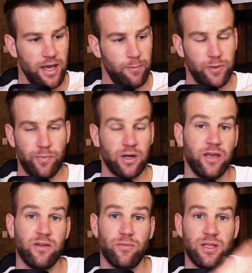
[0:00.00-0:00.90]
And people
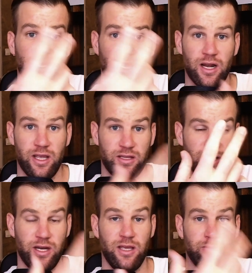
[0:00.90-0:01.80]
giving me their
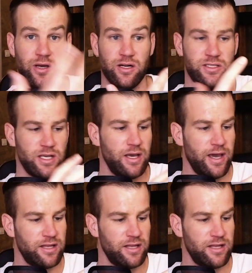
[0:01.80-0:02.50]
emails,